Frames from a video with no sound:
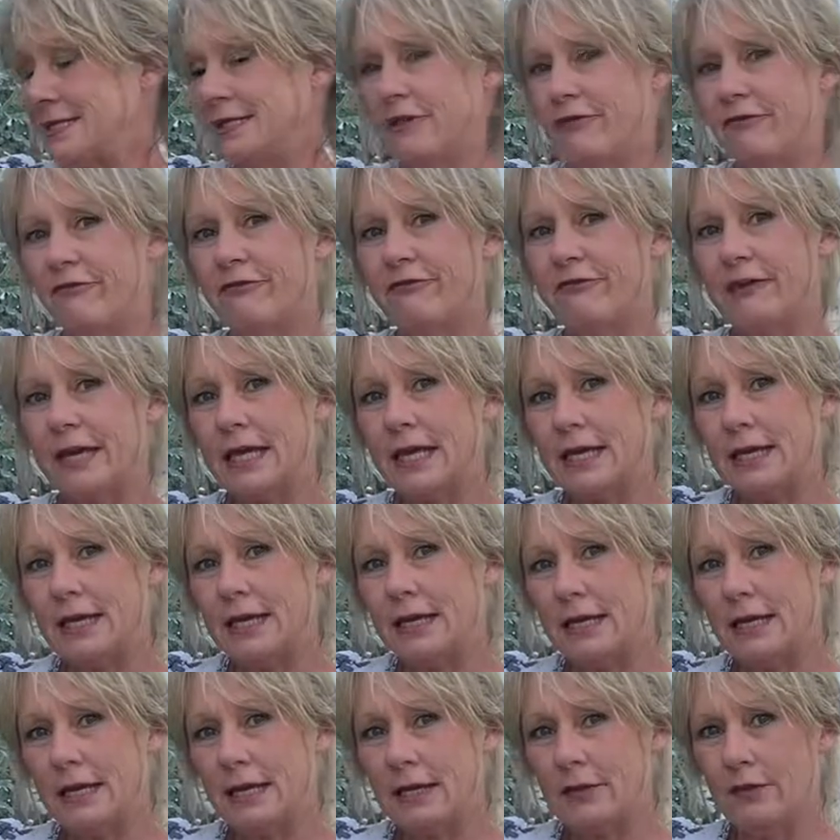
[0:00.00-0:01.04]
to fit
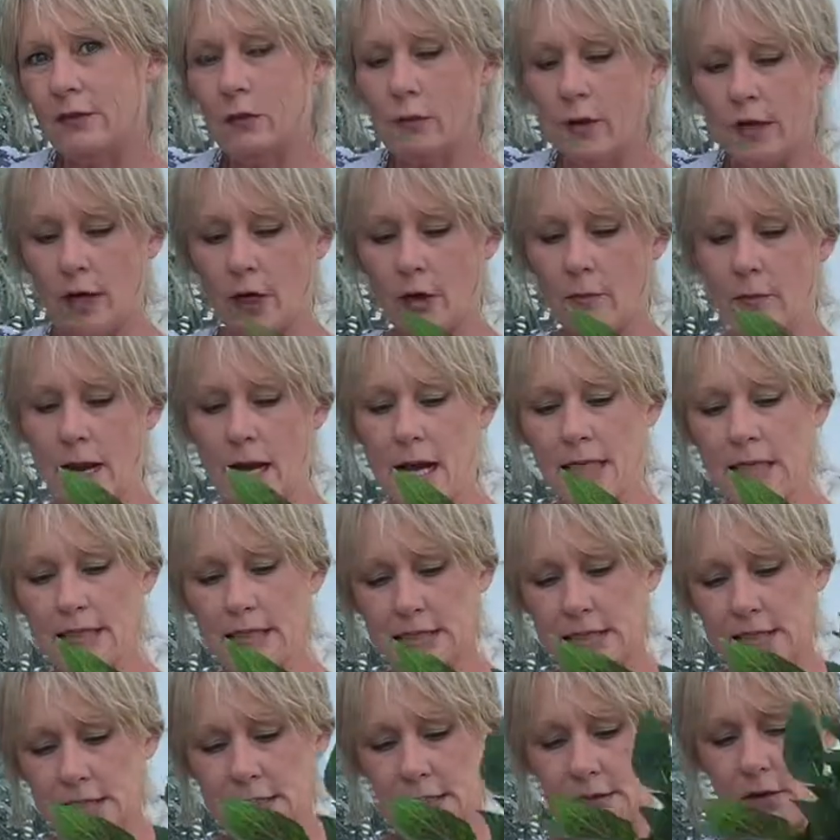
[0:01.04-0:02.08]
in the window boxes,